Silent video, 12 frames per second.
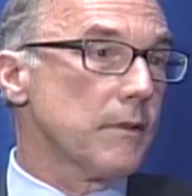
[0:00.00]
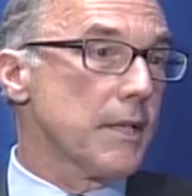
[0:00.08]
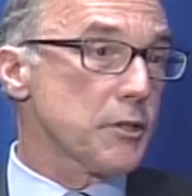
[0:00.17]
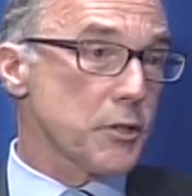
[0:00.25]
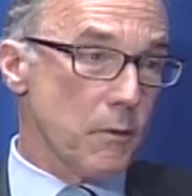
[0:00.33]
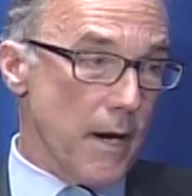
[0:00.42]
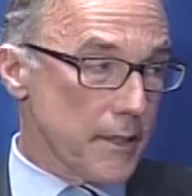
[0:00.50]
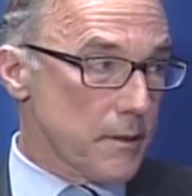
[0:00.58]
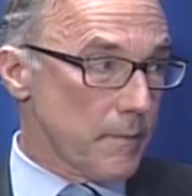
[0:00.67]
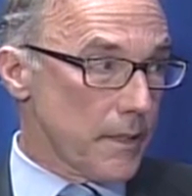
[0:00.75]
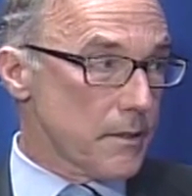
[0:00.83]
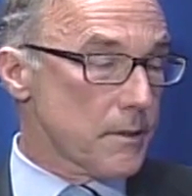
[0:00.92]

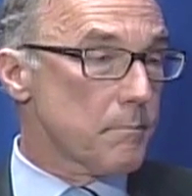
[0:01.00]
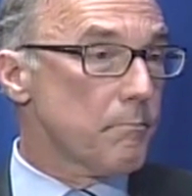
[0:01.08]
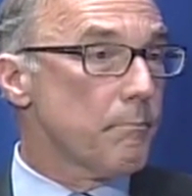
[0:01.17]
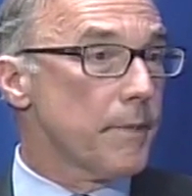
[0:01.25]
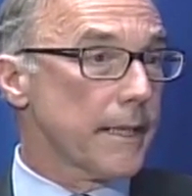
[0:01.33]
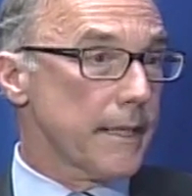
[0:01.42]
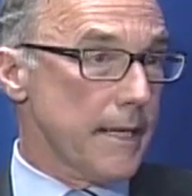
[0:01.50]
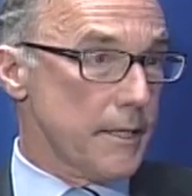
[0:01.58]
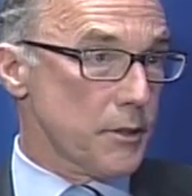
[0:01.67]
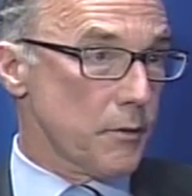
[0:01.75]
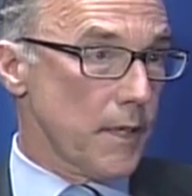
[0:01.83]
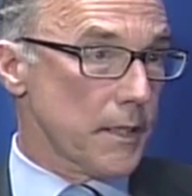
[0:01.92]
hysterectomies, big in
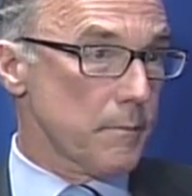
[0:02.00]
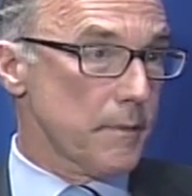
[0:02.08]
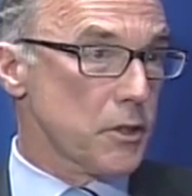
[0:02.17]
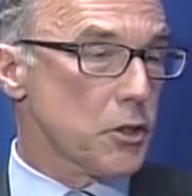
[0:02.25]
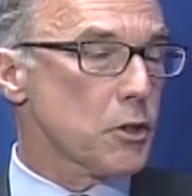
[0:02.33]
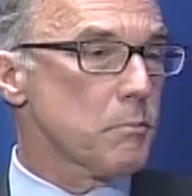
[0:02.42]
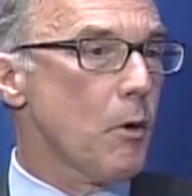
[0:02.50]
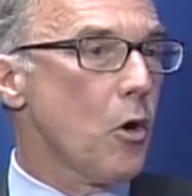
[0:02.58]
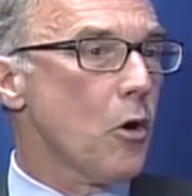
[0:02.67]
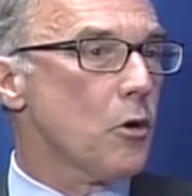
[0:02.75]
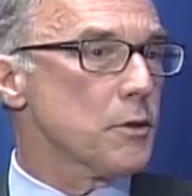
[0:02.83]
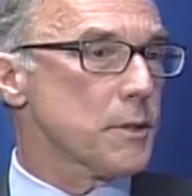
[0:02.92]
hysterectomies,
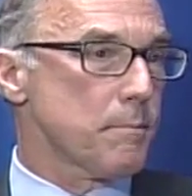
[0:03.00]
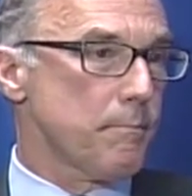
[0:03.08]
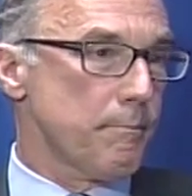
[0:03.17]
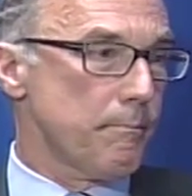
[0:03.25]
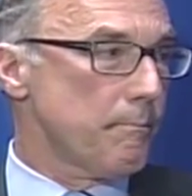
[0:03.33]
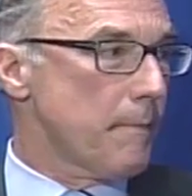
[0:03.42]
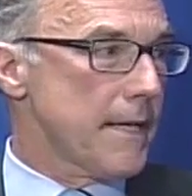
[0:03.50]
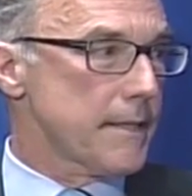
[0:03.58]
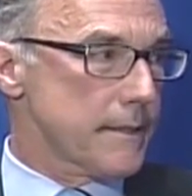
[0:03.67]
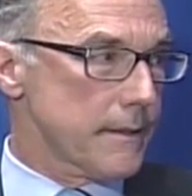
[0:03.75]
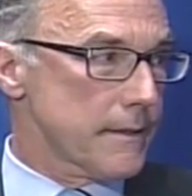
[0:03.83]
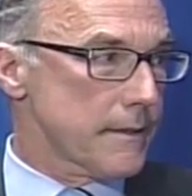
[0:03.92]
small
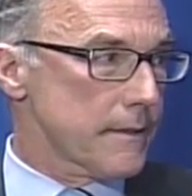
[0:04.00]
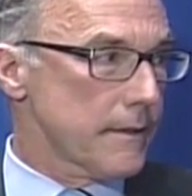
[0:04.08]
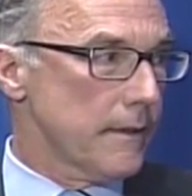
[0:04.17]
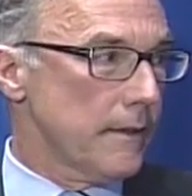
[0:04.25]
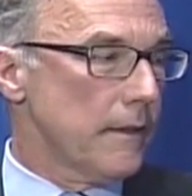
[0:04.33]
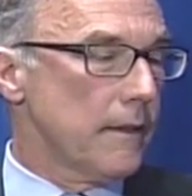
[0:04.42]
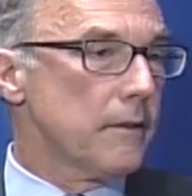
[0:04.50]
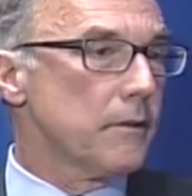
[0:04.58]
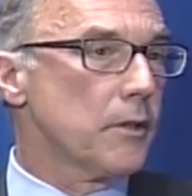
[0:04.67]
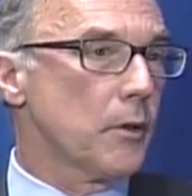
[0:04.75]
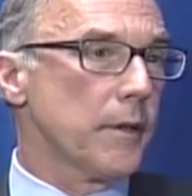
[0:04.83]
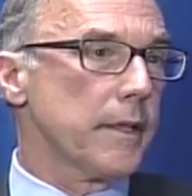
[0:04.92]
spaces,
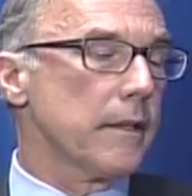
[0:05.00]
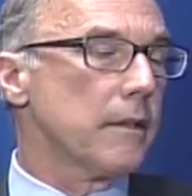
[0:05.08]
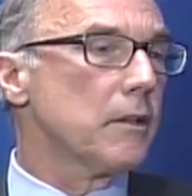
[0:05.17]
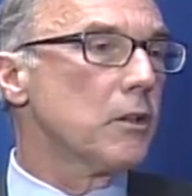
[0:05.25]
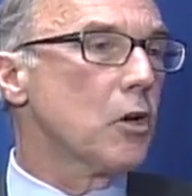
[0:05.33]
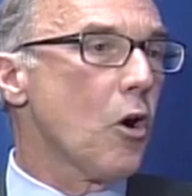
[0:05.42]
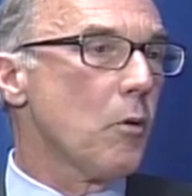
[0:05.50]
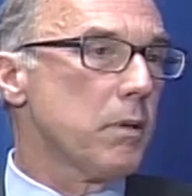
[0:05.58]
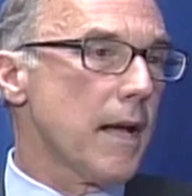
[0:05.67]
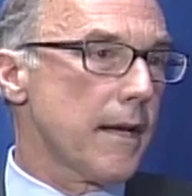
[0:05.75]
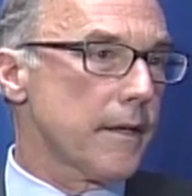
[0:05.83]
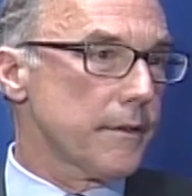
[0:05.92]
doing
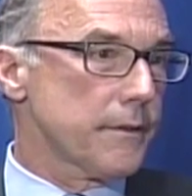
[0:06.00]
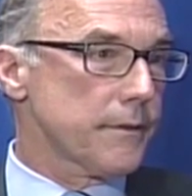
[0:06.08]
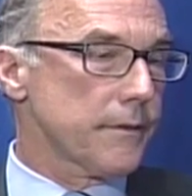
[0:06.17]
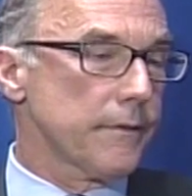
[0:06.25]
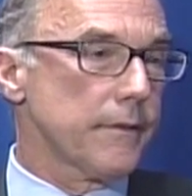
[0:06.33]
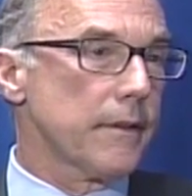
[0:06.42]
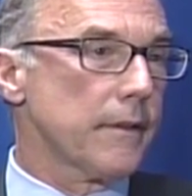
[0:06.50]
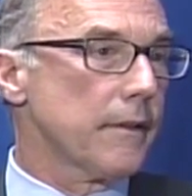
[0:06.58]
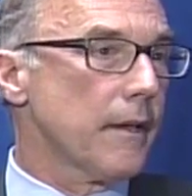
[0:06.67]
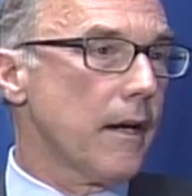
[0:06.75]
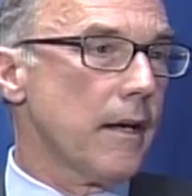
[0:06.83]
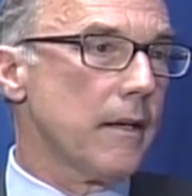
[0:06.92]
gallbladders,
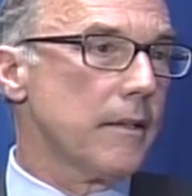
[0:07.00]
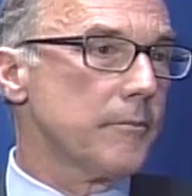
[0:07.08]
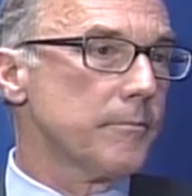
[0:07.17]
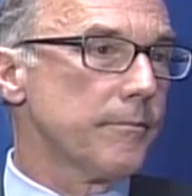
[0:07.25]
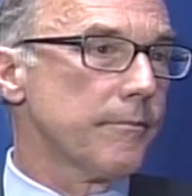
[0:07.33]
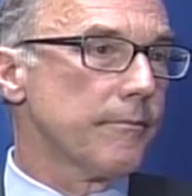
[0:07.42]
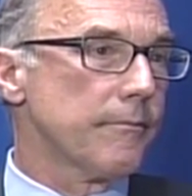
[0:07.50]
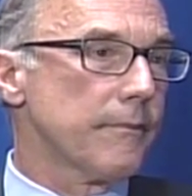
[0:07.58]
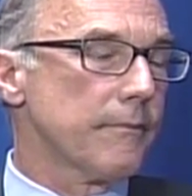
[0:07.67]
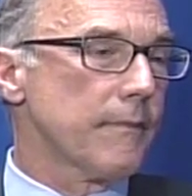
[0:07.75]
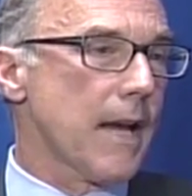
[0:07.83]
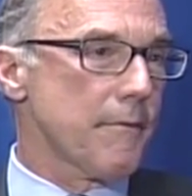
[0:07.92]
uh,
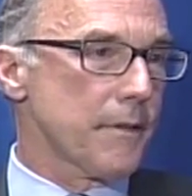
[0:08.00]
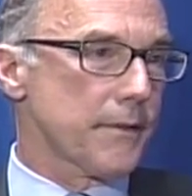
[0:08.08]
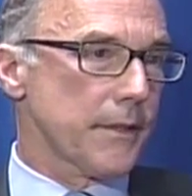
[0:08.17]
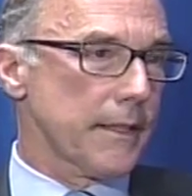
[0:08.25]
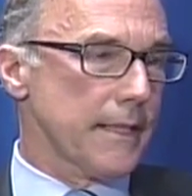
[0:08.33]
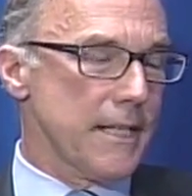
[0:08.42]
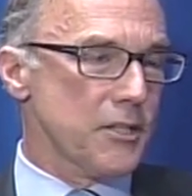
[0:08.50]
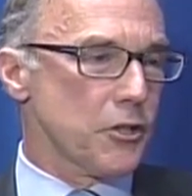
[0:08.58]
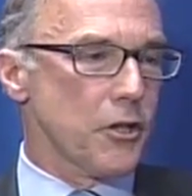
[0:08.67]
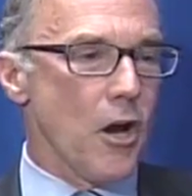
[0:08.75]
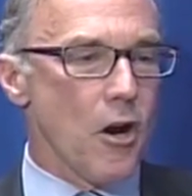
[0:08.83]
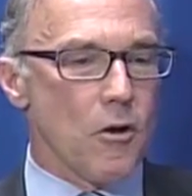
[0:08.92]
everything. And as
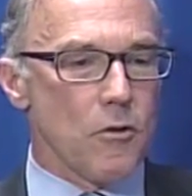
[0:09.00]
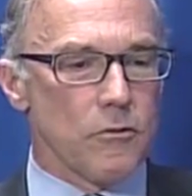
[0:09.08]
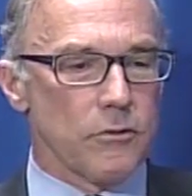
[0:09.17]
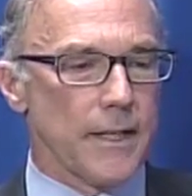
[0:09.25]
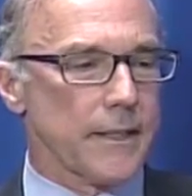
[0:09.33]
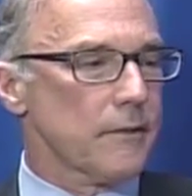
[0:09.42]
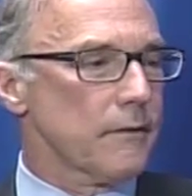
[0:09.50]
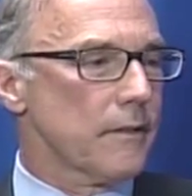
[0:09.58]
you know, like